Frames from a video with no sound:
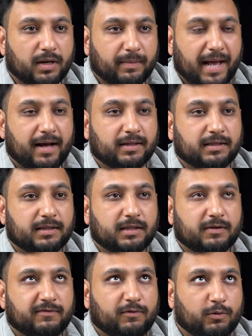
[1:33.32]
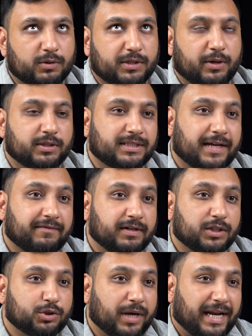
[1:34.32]
about the
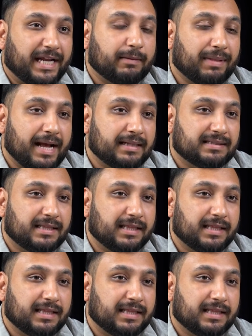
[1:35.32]
407 training plans